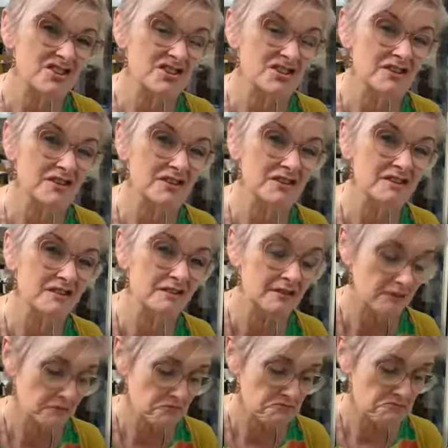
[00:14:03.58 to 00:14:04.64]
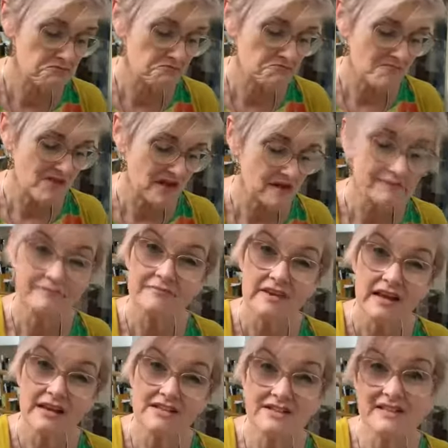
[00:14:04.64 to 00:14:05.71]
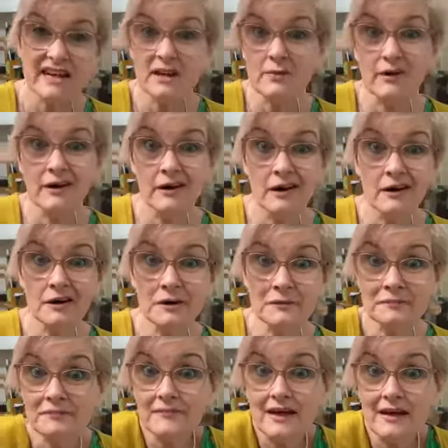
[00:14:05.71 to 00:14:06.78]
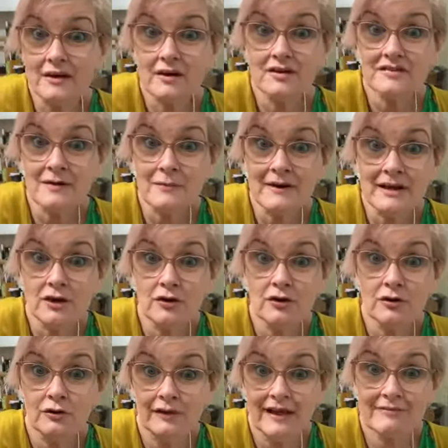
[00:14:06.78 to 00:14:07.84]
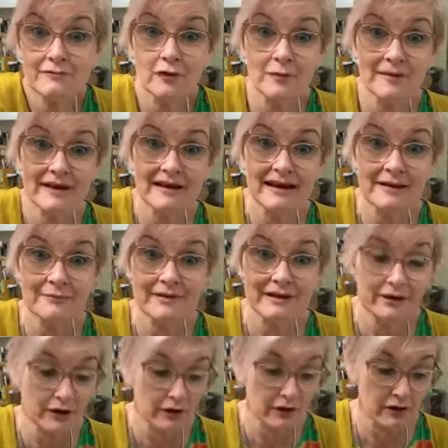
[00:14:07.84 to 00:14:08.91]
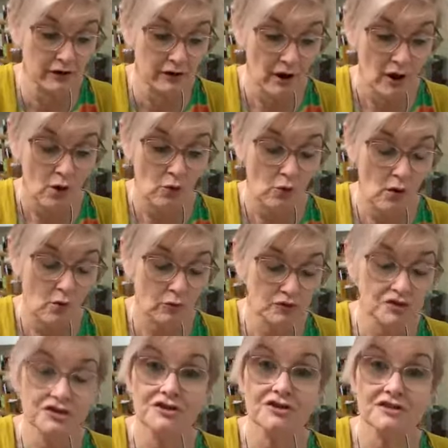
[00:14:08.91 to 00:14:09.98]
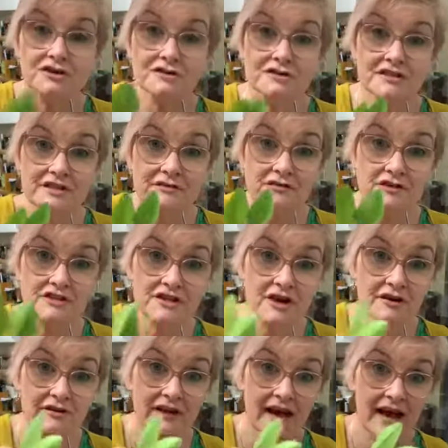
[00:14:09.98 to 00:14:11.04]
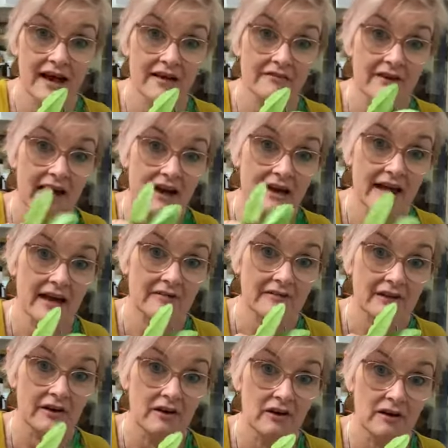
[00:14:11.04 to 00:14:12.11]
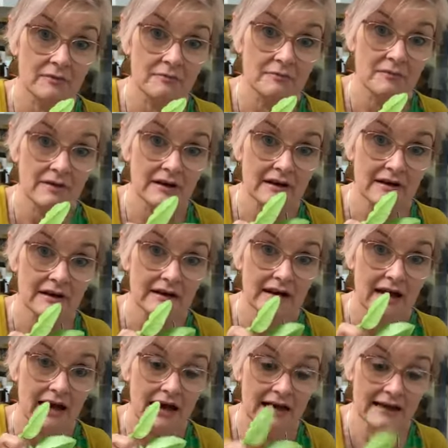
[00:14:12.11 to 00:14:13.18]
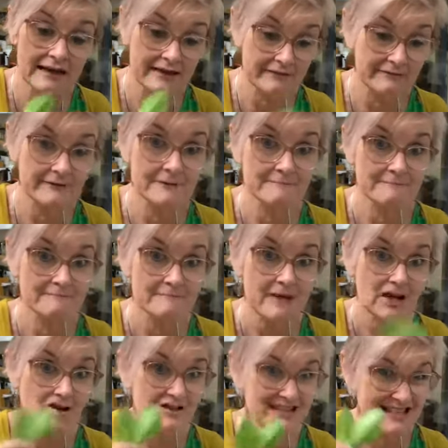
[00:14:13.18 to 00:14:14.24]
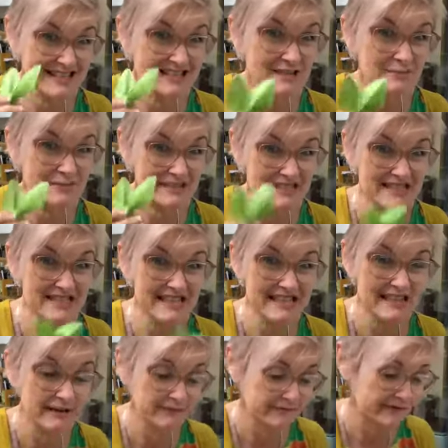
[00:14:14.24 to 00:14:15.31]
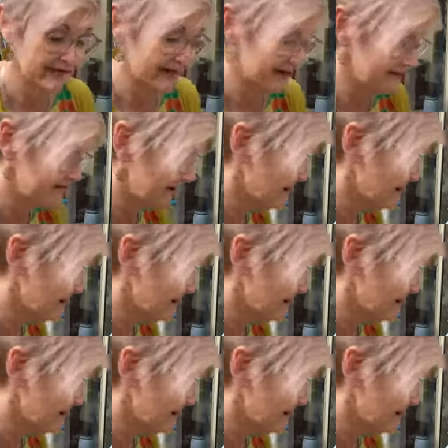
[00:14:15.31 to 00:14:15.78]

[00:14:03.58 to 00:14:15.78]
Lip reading: use? Does anyone know? Somebody Google that for me and let me know. What would you use if you don't have a kaffir lime leaf? Because it is a particular flavour.